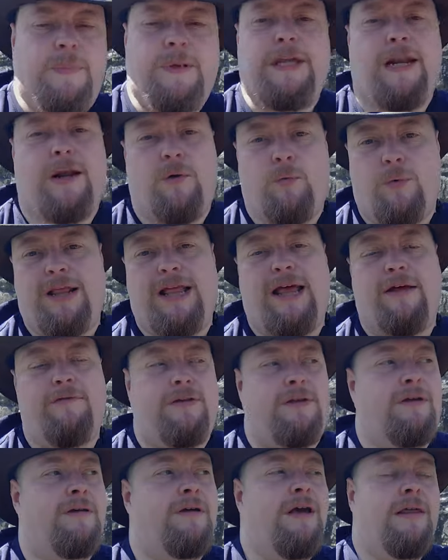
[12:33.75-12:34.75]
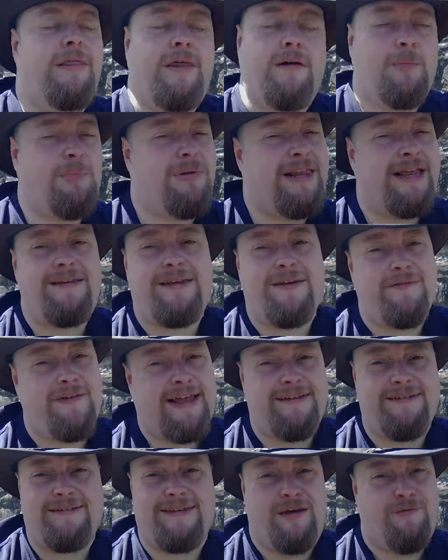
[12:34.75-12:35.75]
you know, what have you, there are plenty of
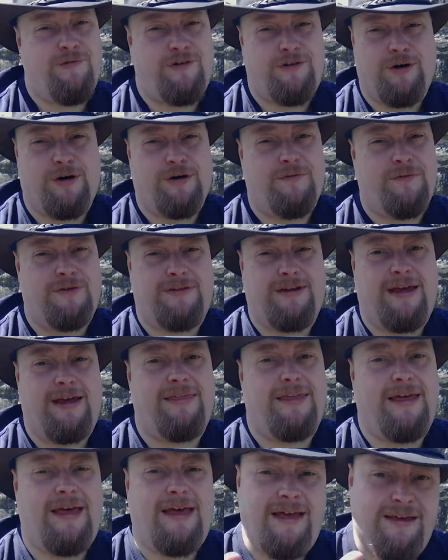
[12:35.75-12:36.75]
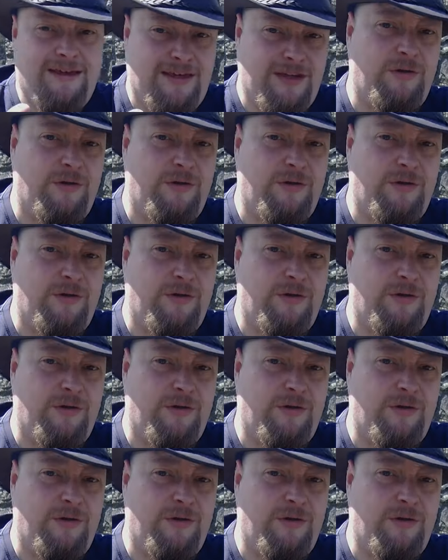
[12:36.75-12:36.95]
landscape photographers out there